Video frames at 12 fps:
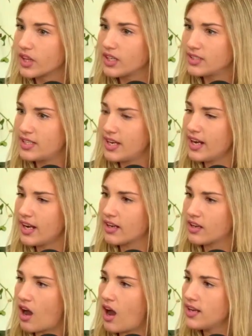didn't
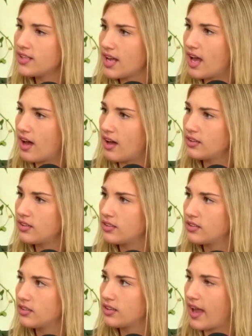God tell
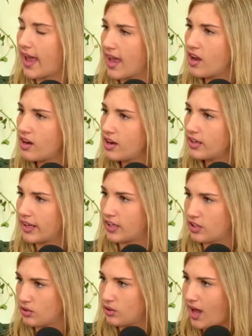Hagar, like,
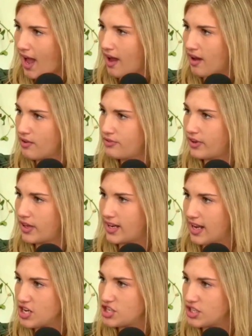you'll have a
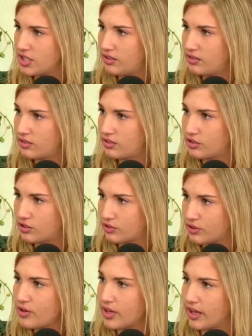nation
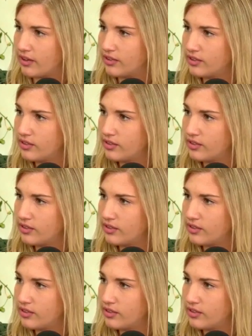through you?